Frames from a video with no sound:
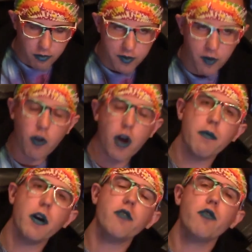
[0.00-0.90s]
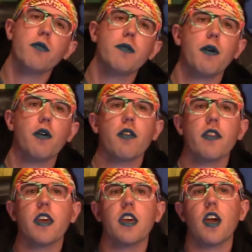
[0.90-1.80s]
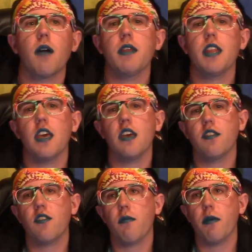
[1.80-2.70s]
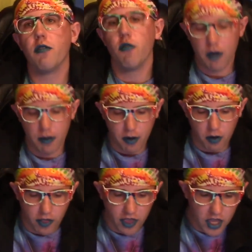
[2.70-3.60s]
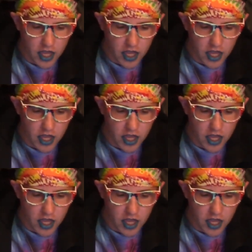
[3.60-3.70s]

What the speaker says: So a mudroom is apparently coming in. So the mudroom apparently